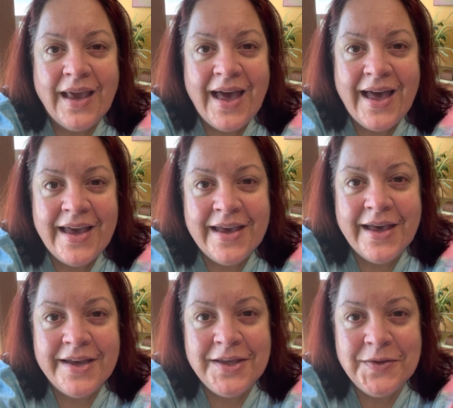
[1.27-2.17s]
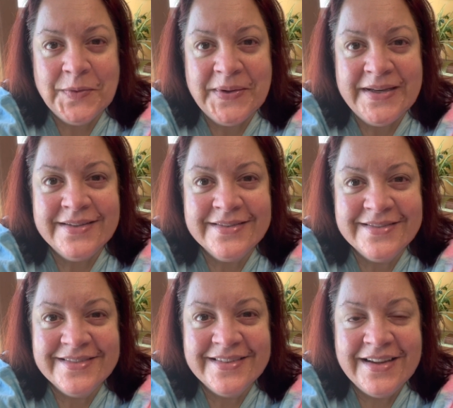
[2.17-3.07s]
Hi, how you doing?
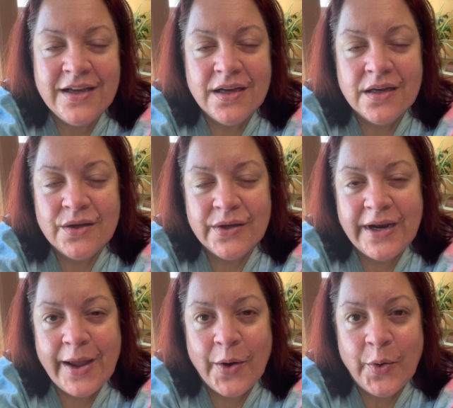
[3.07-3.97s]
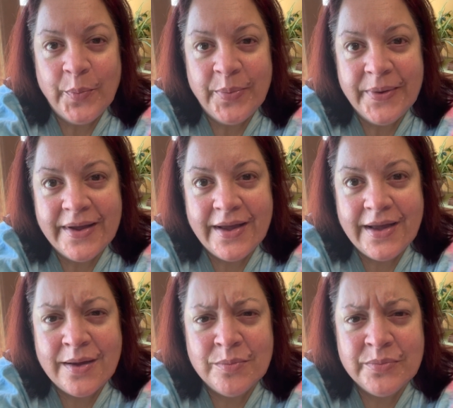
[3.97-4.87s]
Good, I hope.
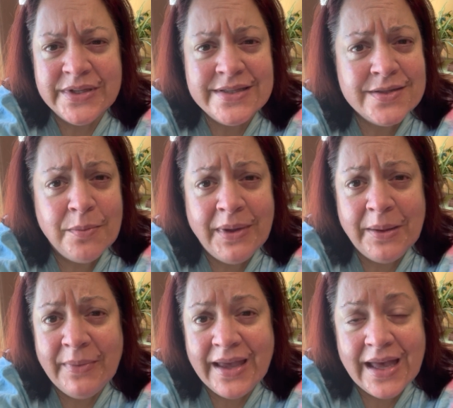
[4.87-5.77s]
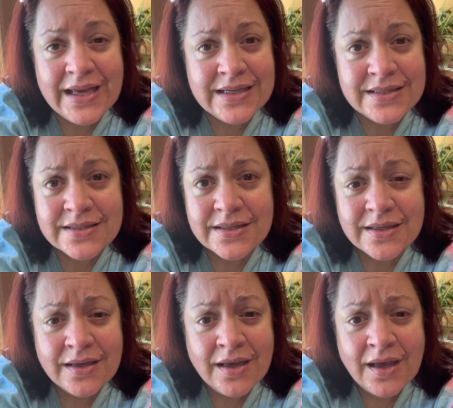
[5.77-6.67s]
Um, please don't mind my eyes.
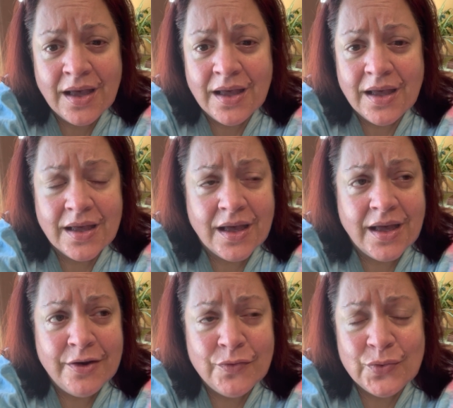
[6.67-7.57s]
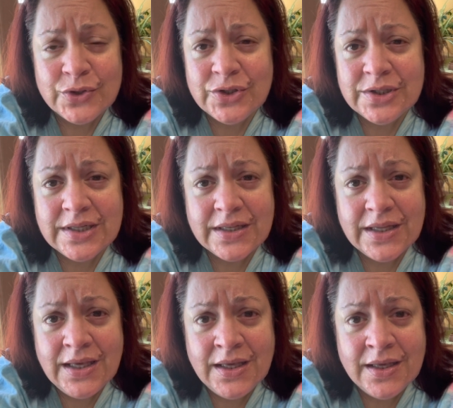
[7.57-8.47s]

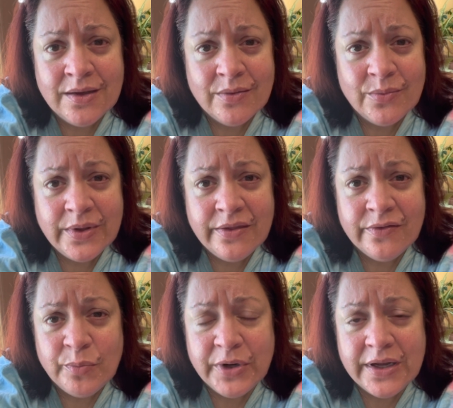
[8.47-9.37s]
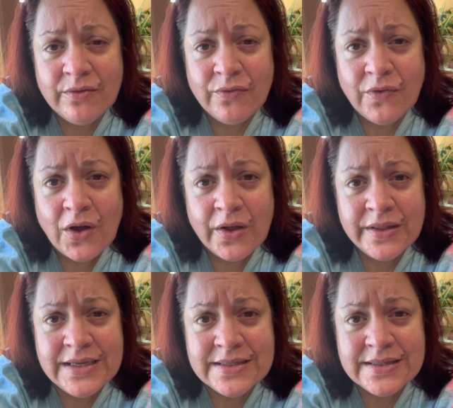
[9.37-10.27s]
Unfortunately, with spring and fall
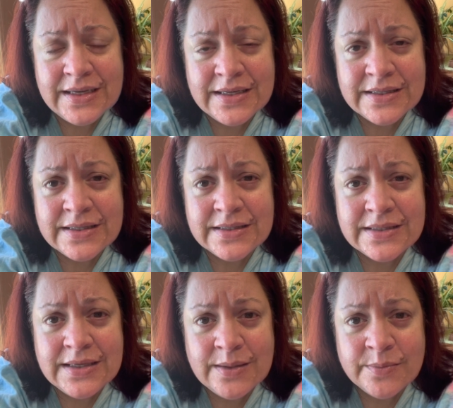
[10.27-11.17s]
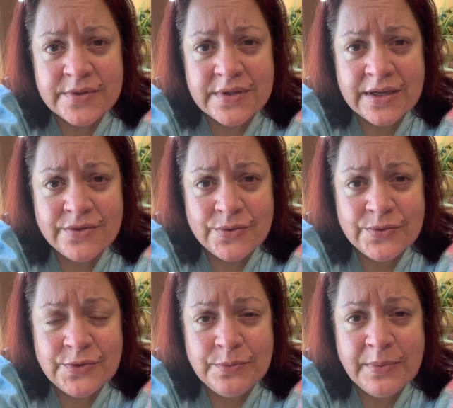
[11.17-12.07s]
these days, it seems that due
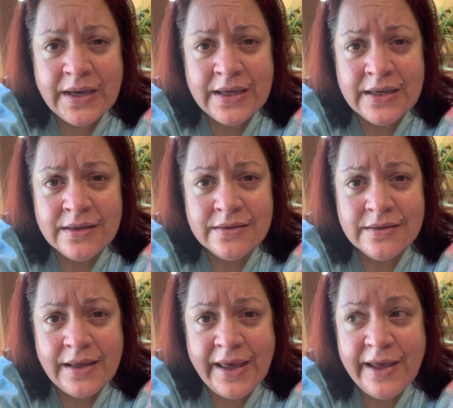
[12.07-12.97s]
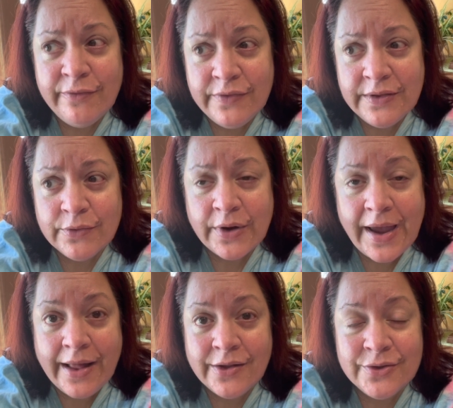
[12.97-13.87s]
to my hay fever
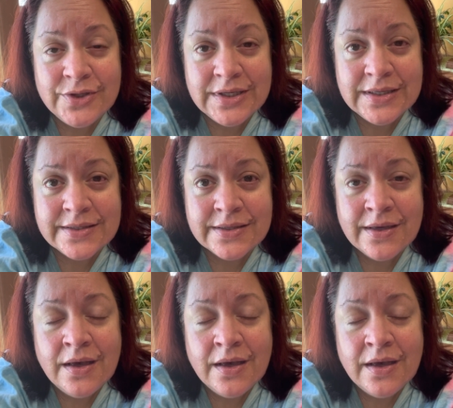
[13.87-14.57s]
allergies,